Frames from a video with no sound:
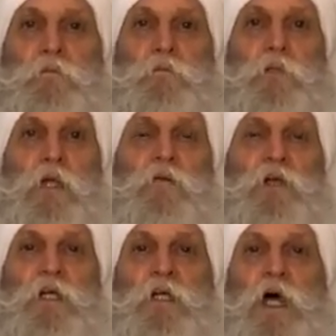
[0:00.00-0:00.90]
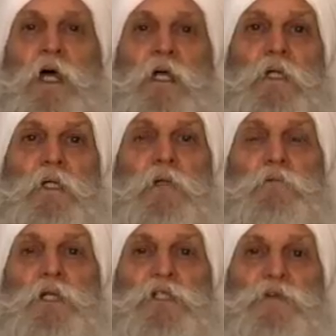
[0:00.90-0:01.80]
loving, kind, and
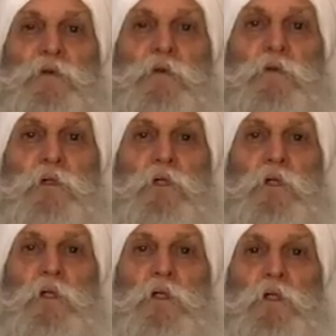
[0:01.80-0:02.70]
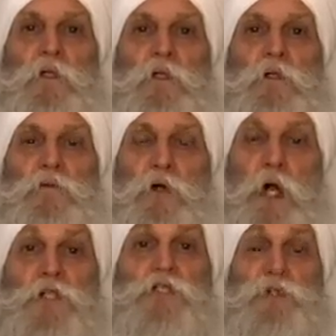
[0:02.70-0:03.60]
peaceful. For
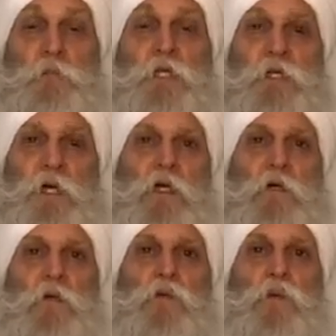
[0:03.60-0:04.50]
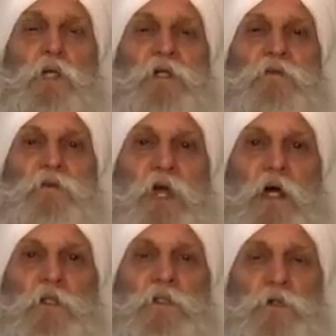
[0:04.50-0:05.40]
us to be there, we've
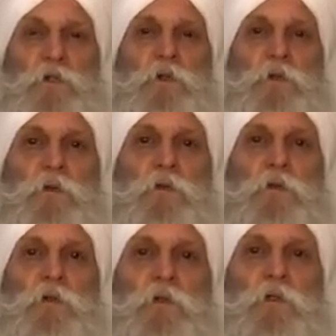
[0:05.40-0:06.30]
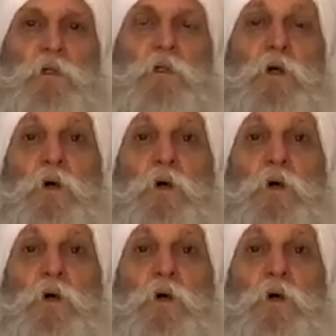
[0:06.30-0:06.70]
got to go